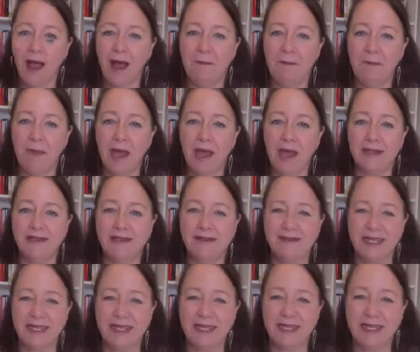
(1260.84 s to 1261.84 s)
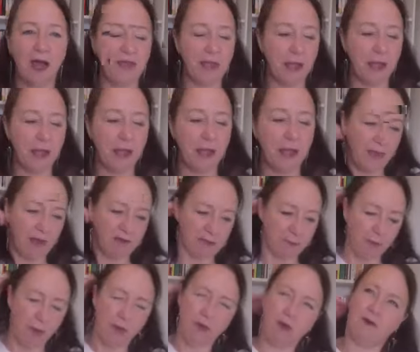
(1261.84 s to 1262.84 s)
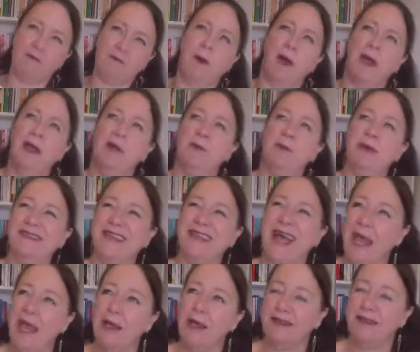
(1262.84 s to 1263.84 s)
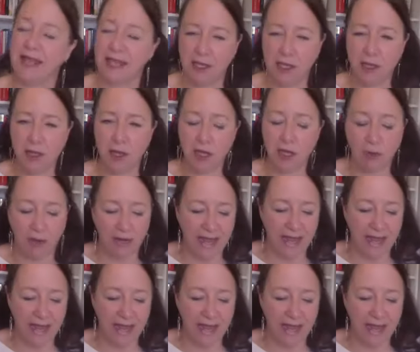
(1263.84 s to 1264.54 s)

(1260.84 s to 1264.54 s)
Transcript: Um, and, you know, I think I, there was a book by Louise Hay saying you, you can